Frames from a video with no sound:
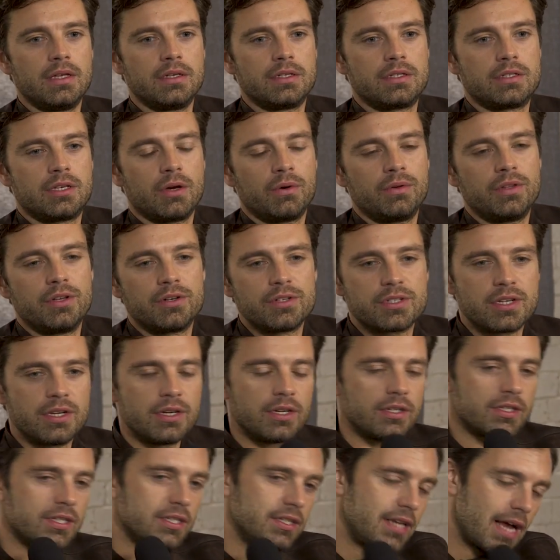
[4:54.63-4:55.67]
uh, so there's a
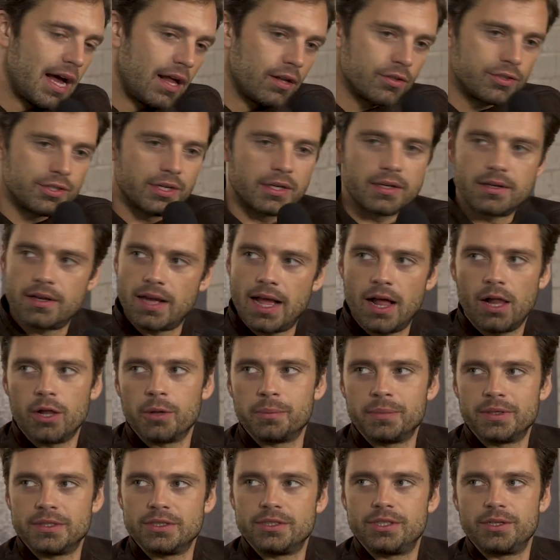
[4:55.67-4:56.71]
nostalgic
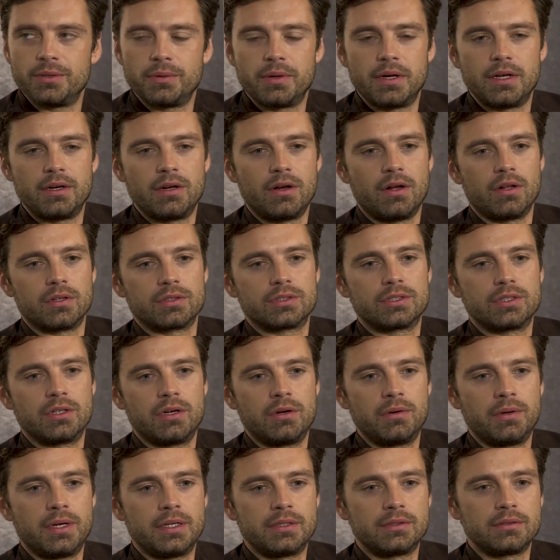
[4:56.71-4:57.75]
element to it
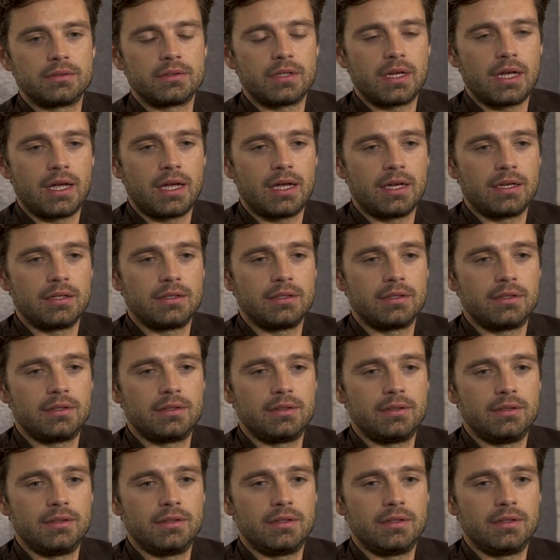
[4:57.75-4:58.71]
also, and and